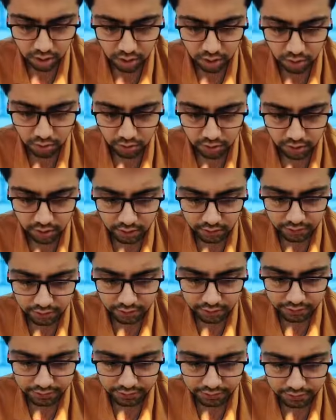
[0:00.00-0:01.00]
So yeah,
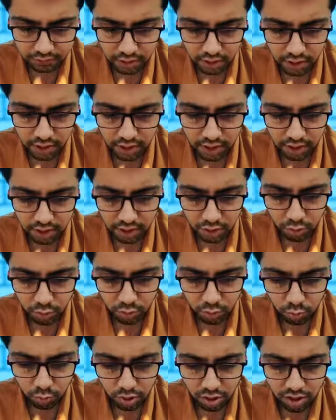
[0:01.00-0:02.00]
runny
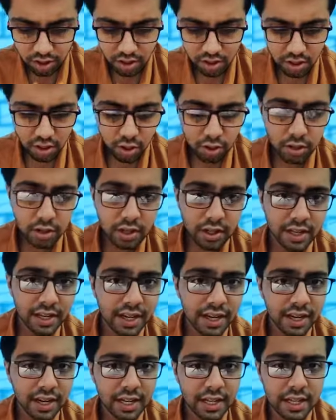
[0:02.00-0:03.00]
nose, bullous lesion on the skin
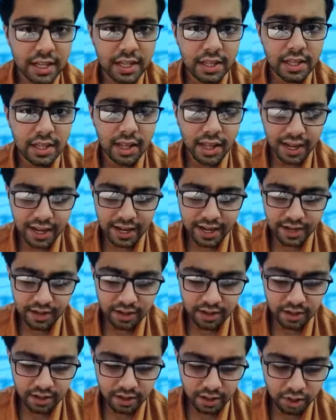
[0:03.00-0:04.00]
and legs, and
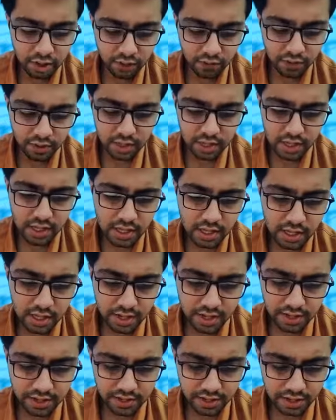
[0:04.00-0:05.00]
it's a case of a
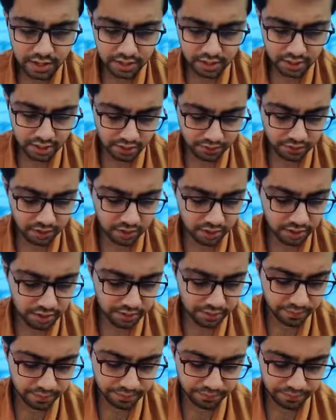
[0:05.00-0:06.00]
congenital syphilis.